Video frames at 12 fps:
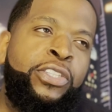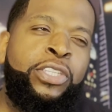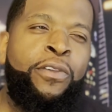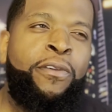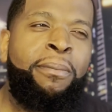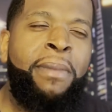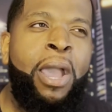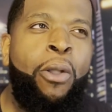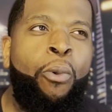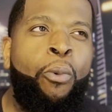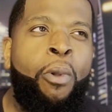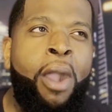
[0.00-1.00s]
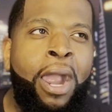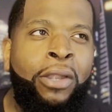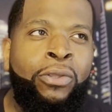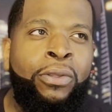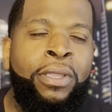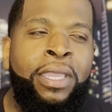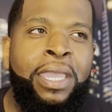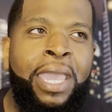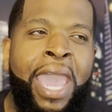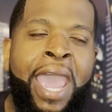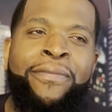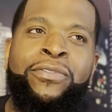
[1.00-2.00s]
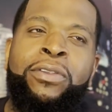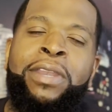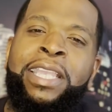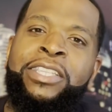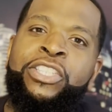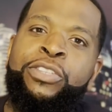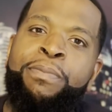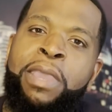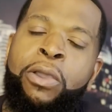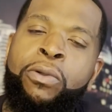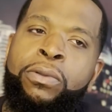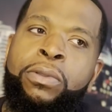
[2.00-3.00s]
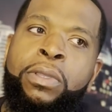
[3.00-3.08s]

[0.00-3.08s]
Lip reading: Silver Mountain Water after they smell